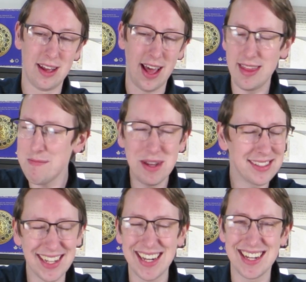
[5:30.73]
And they're
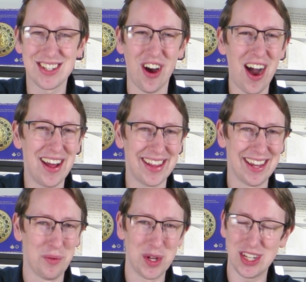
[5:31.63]
missing it
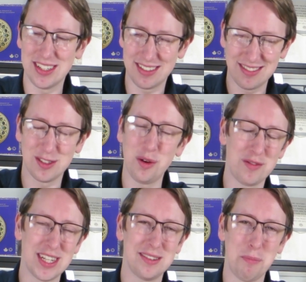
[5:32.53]
entirely, which is sort
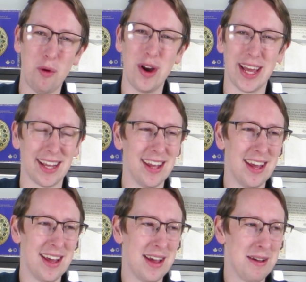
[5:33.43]
of disappointing.
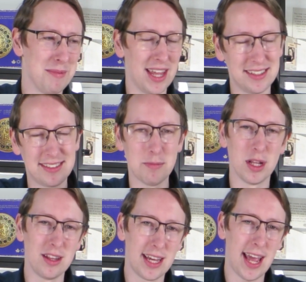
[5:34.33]
But then
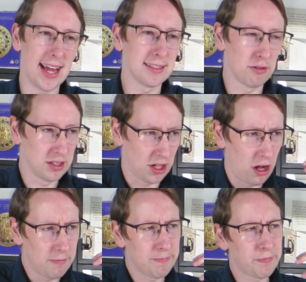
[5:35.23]
similarly, as a
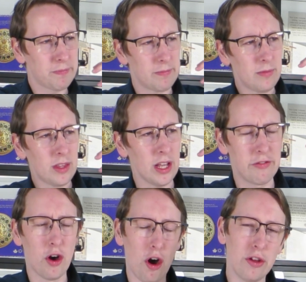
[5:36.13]
result, if
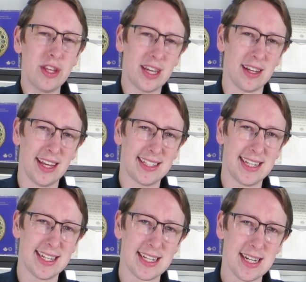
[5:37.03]
you're only
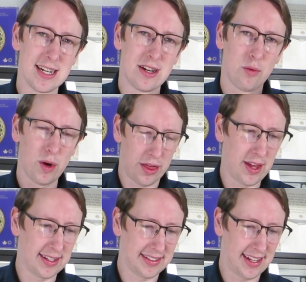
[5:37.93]
collecting with
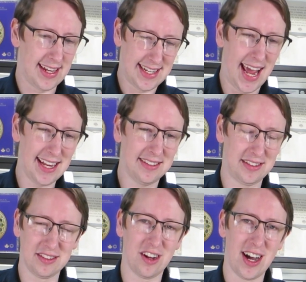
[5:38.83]
this intense
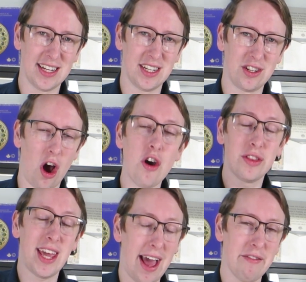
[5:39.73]
desire to
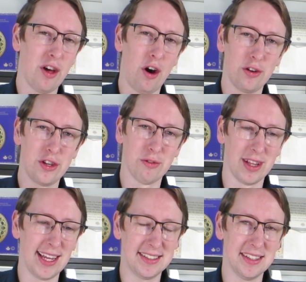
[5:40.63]
only have the hot new
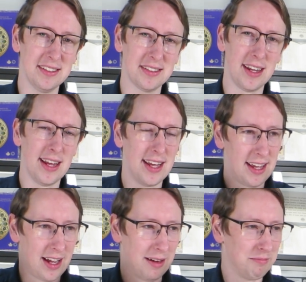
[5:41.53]
releases,
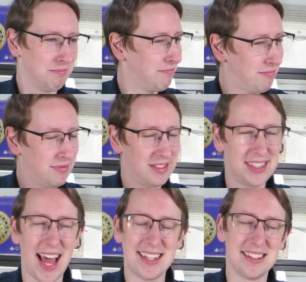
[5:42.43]
I'm
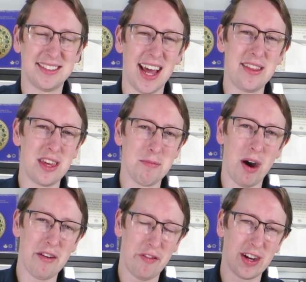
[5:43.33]
sad to say that you
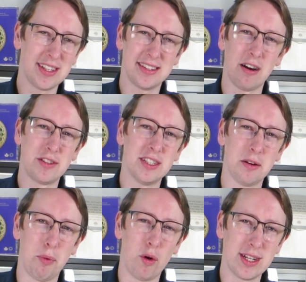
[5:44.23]
might find yourself
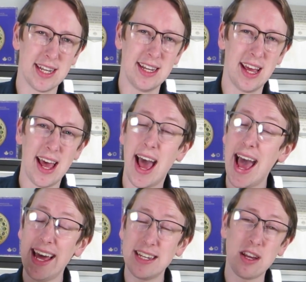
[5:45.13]
disappointed
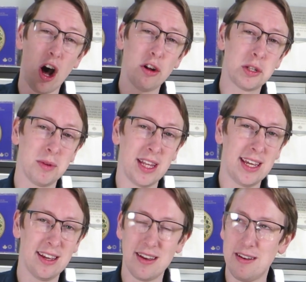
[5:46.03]
and
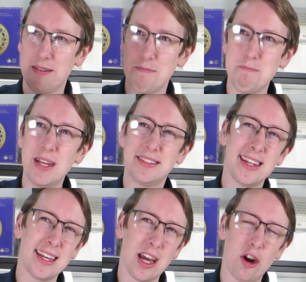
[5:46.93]
ultimately
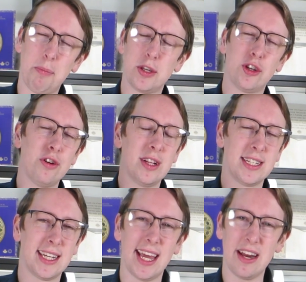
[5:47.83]
missing an opportunity
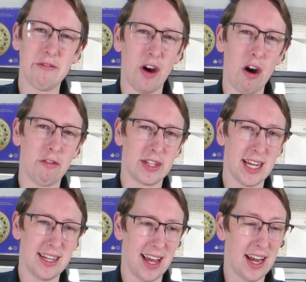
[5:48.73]
to get involved
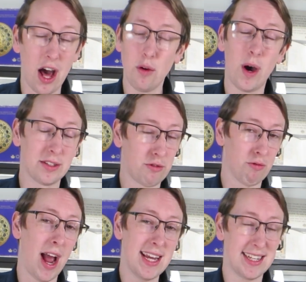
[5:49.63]
in an otherwise
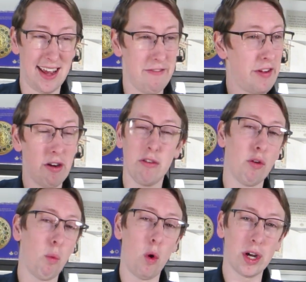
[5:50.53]
great and very
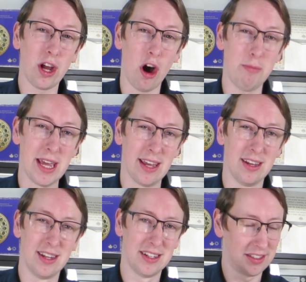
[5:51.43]
rewarding hobby.
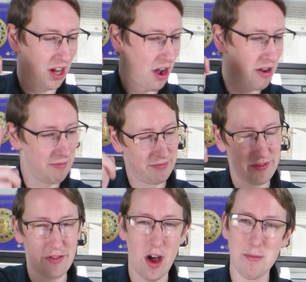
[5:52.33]
So
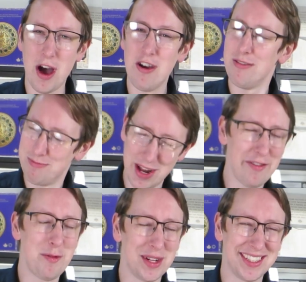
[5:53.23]
FOMO, bit
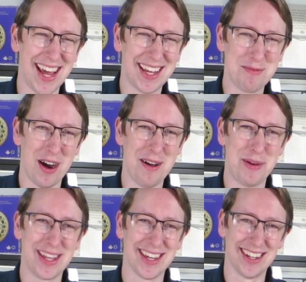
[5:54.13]
of a mistake in my
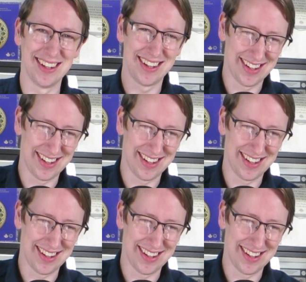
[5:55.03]
opinion.